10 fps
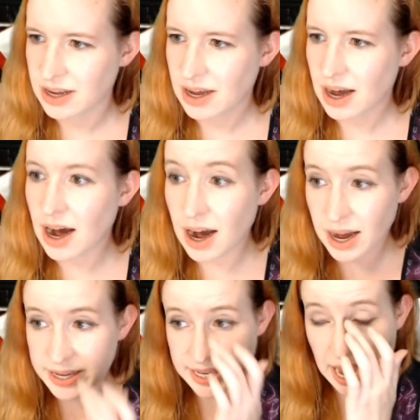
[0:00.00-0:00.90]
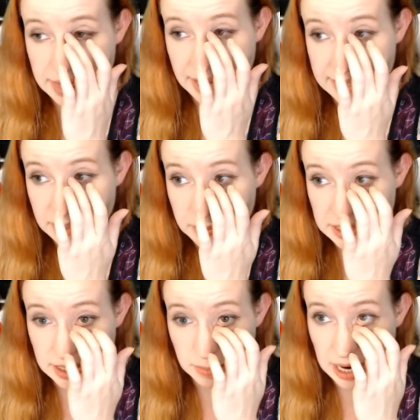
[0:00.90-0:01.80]
Yeah, that's 1,000,000
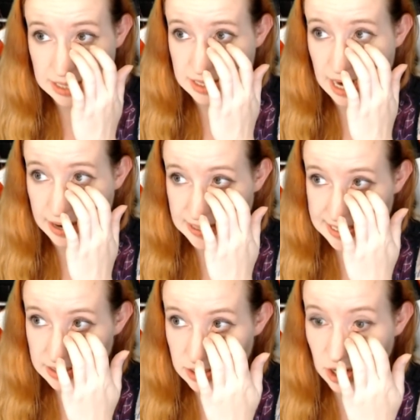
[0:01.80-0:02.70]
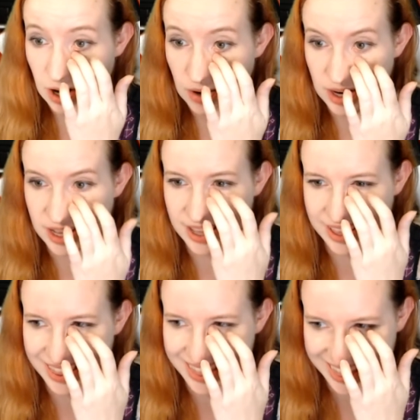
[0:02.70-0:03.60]
miles an hour. So
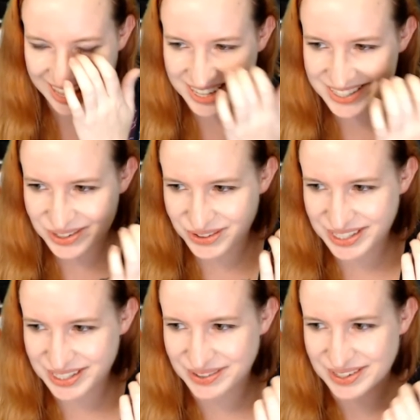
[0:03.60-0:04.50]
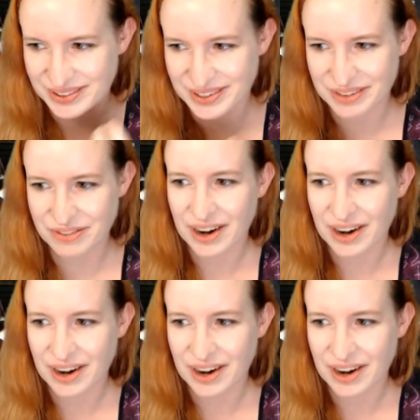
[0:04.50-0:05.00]
that's really, really, really far.